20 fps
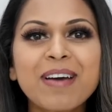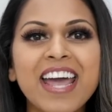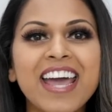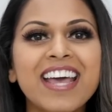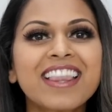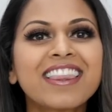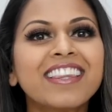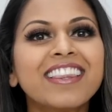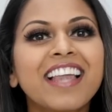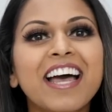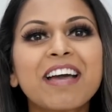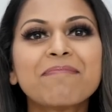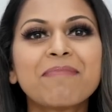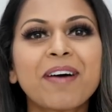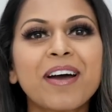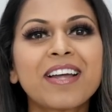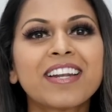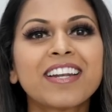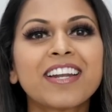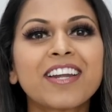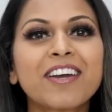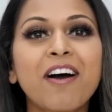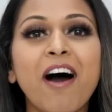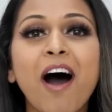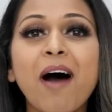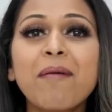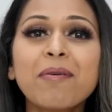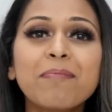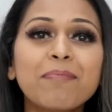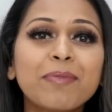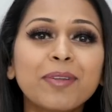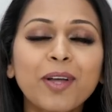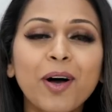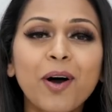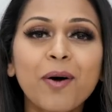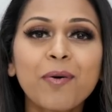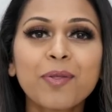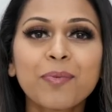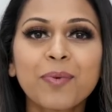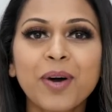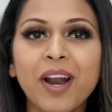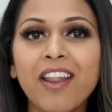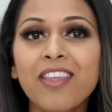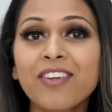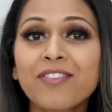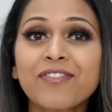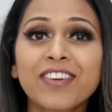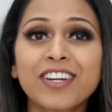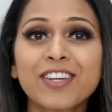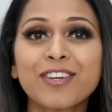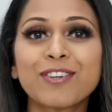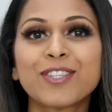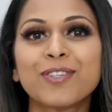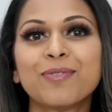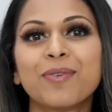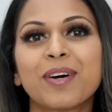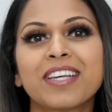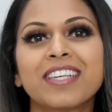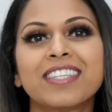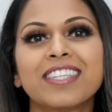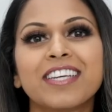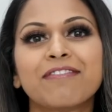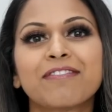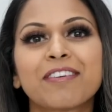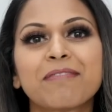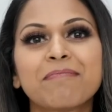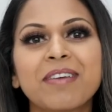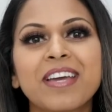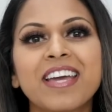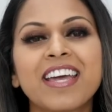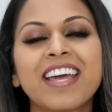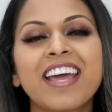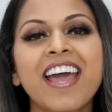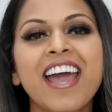hit the like button, comment below with what other videos you want to see from me,